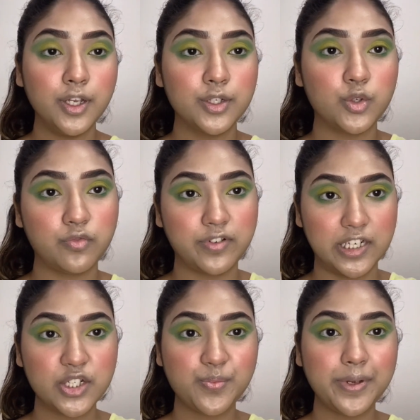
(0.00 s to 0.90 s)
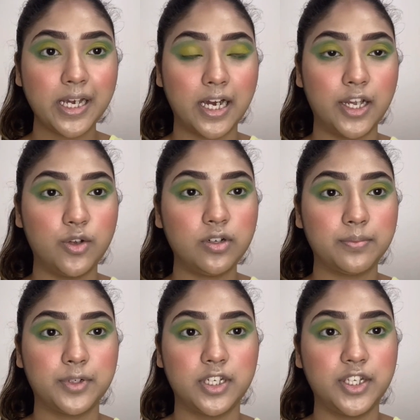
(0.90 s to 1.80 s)
To finish my eye look,
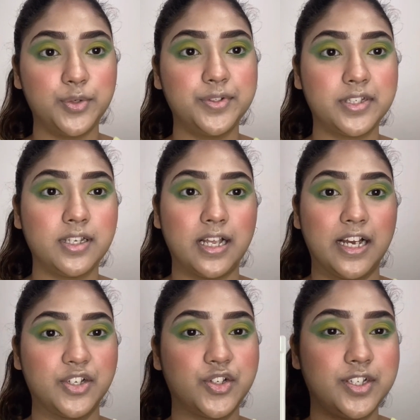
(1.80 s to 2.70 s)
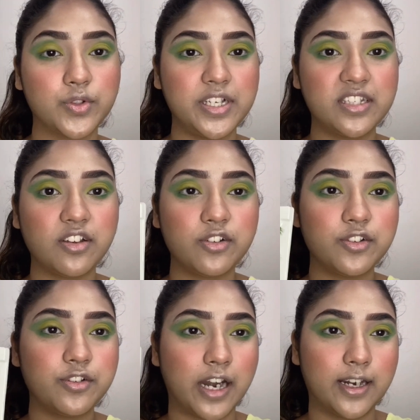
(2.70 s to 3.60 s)
I'm gonna use the lashes. These are the
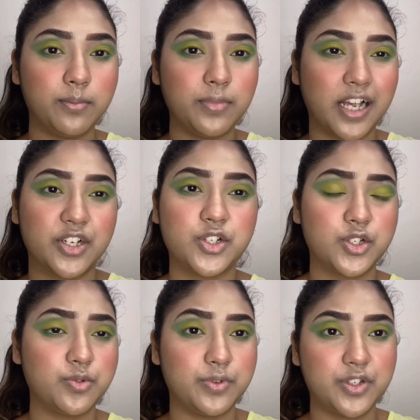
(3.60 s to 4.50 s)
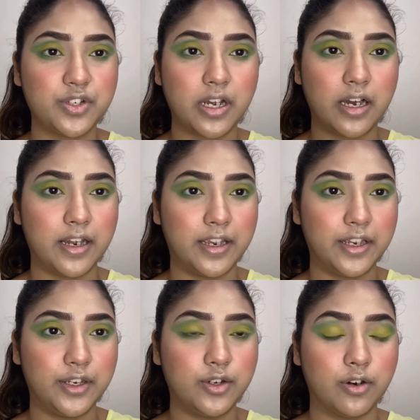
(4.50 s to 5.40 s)
random lashes which I
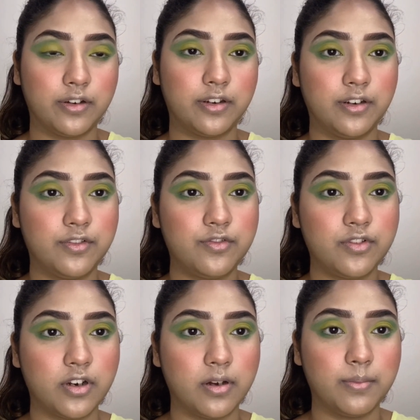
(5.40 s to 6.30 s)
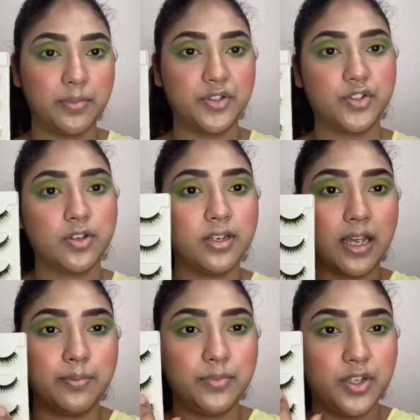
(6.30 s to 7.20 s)
got it from Amazon.
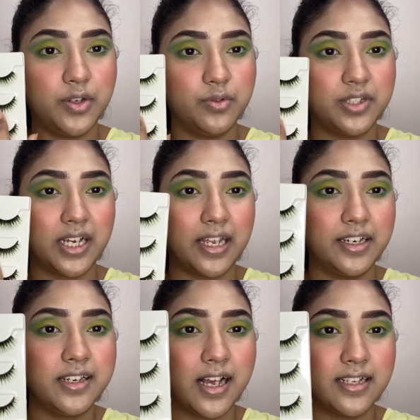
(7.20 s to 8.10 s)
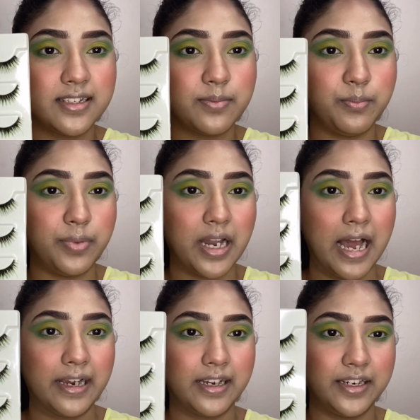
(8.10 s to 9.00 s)
I'm using, and it has some
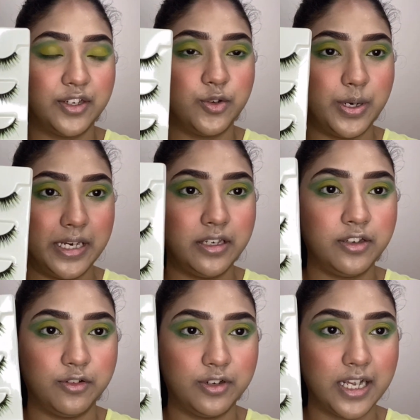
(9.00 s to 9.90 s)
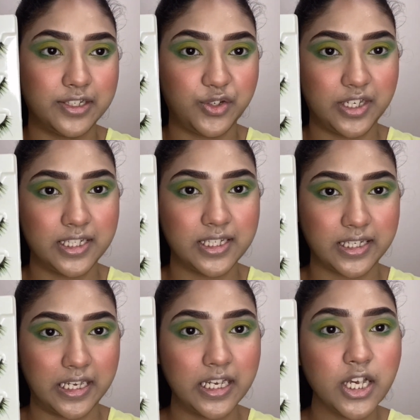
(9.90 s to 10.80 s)
black and green here as you can
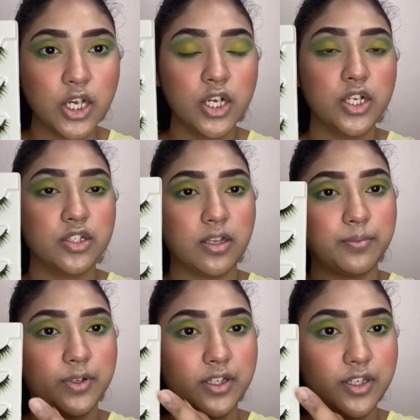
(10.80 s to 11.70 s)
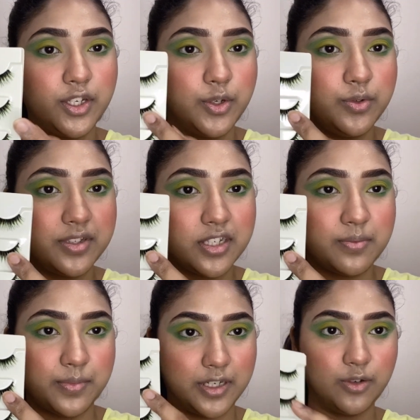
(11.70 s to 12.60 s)
see. So I'm gonna use this
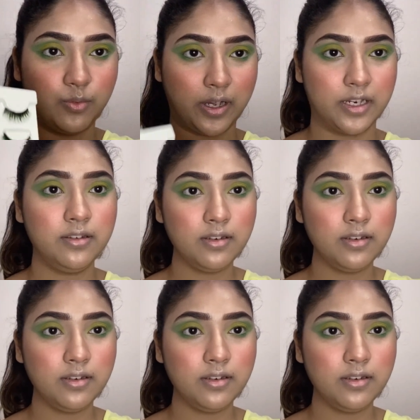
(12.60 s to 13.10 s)
middle one.